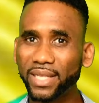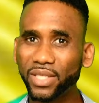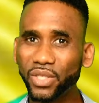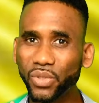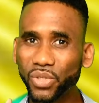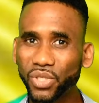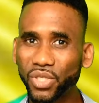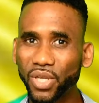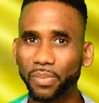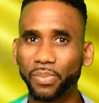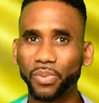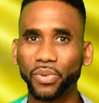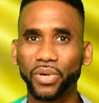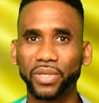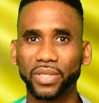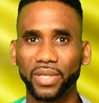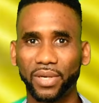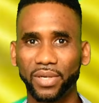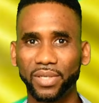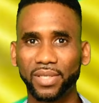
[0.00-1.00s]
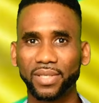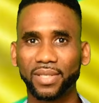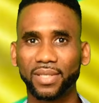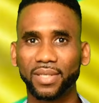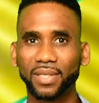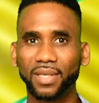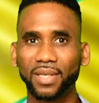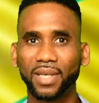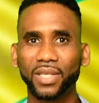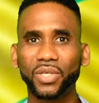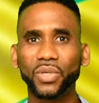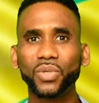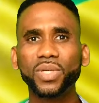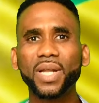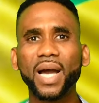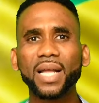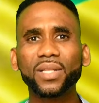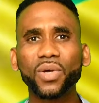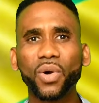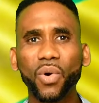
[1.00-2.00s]
you support us, you
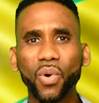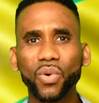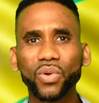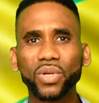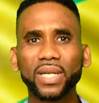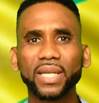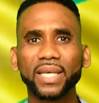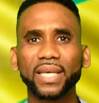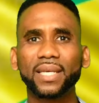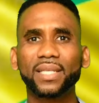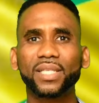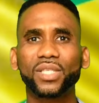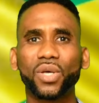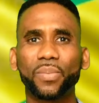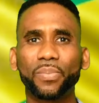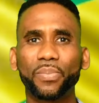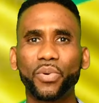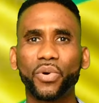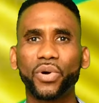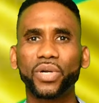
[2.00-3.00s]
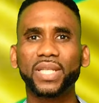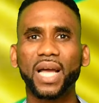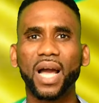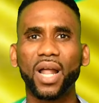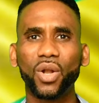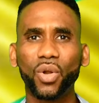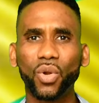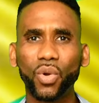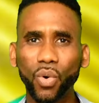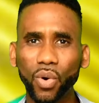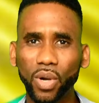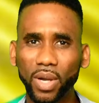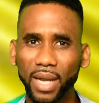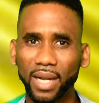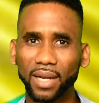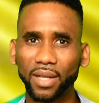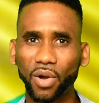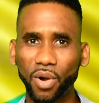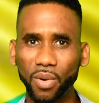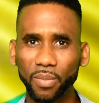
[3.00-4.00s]
not only support a local
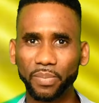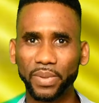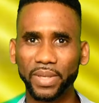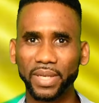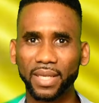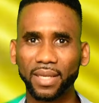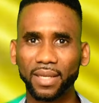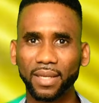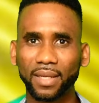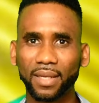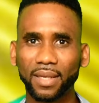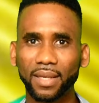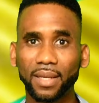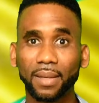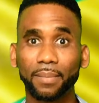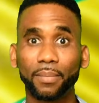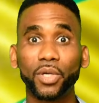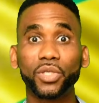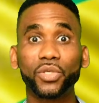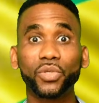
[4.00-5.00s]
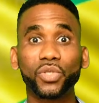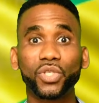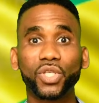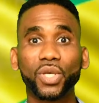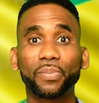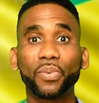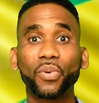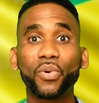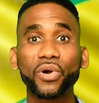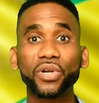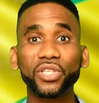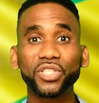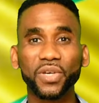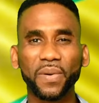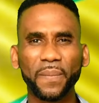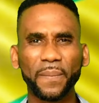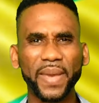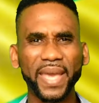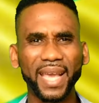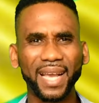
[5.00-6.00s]
company, but you support
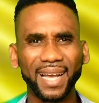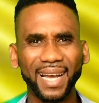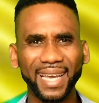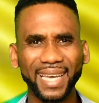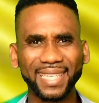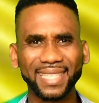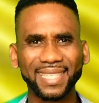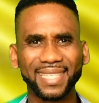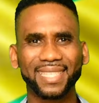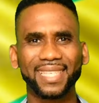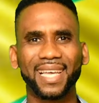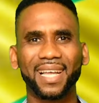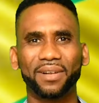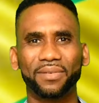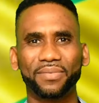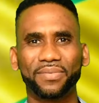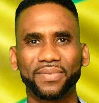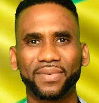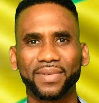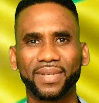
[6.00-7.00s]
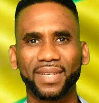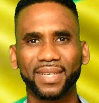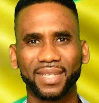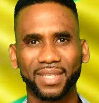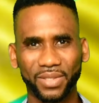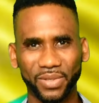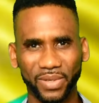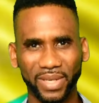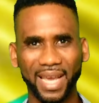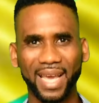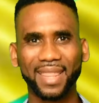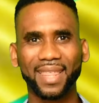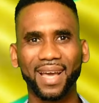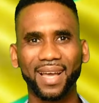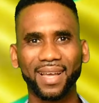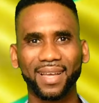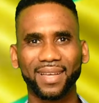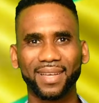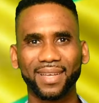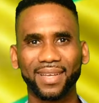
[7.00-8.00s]
Jamaica itself. Together,
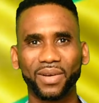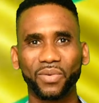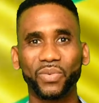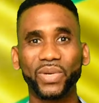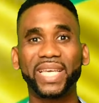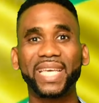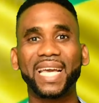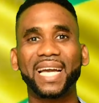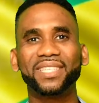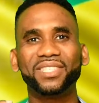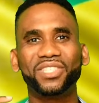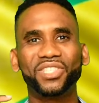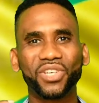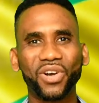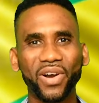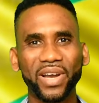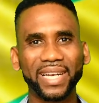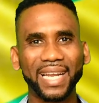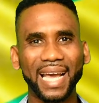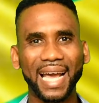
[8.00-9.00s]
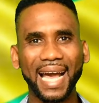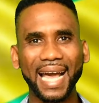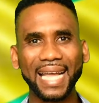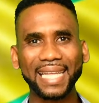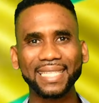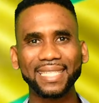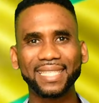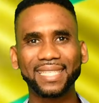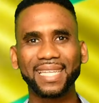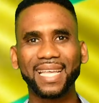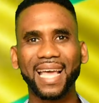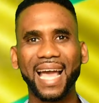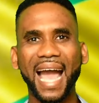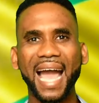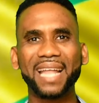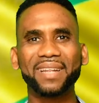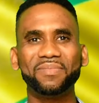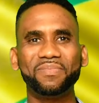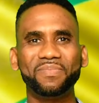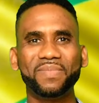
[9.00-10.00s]
we can join hands
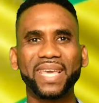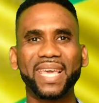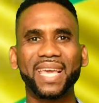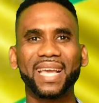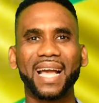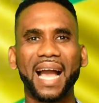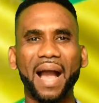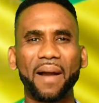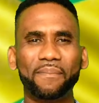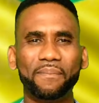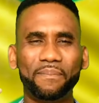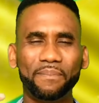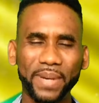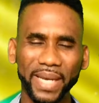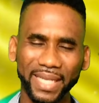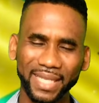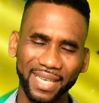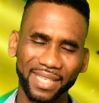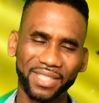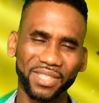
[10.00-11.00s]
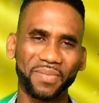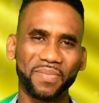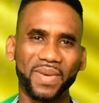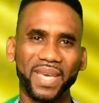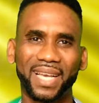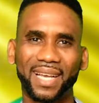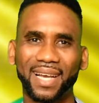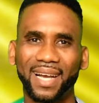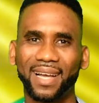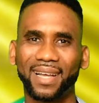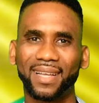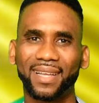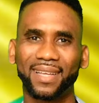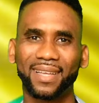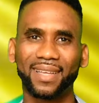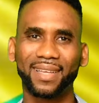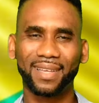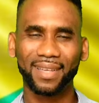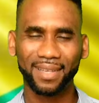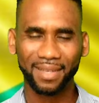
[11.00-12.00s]
and make a better Jamaica.
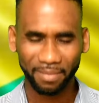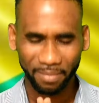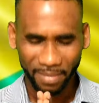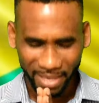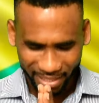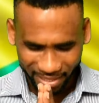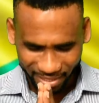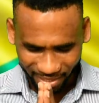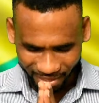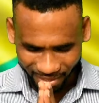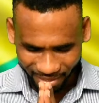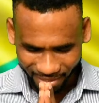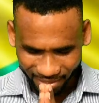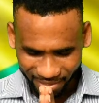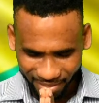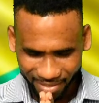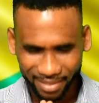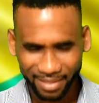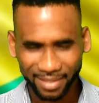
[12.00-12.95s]
Blessings.